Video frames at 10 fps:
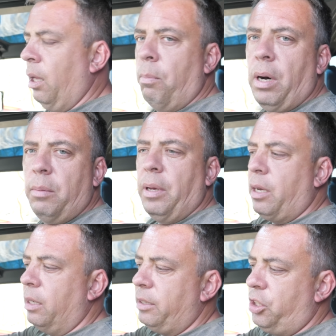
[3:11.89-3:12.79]
But
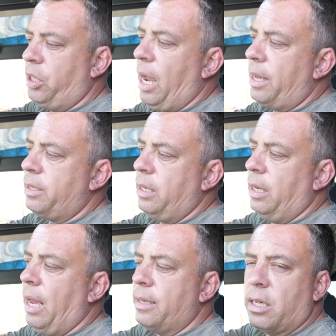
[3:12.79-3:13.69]
because the chassis
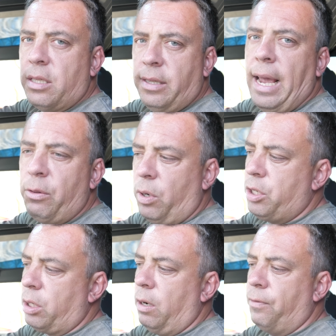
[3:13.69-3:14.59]
has a
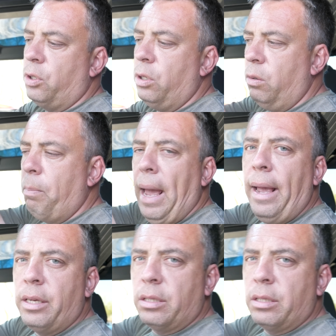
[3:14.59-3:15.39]
sandwich of 2 banks